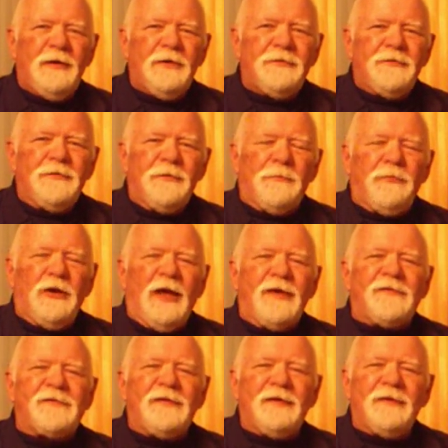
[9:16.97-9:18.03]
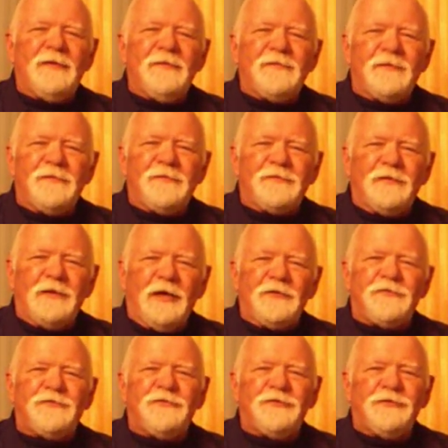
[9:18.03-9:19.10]
to the blessings and
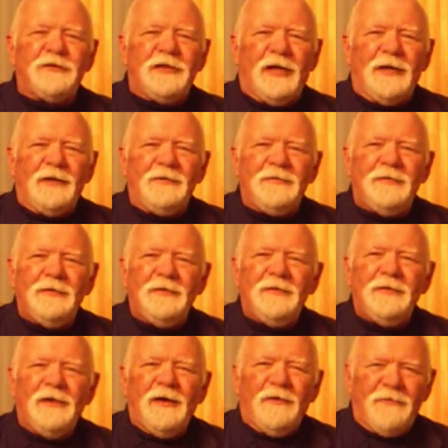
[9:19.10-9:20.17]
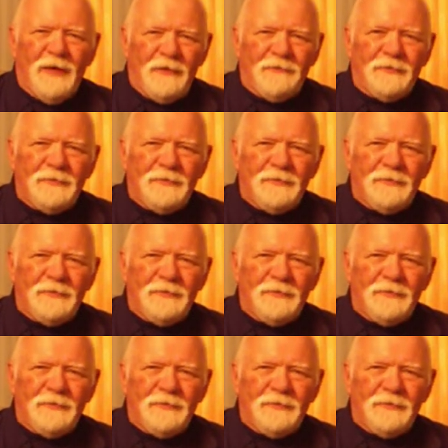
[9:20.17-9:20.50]
celestial delight of heaven.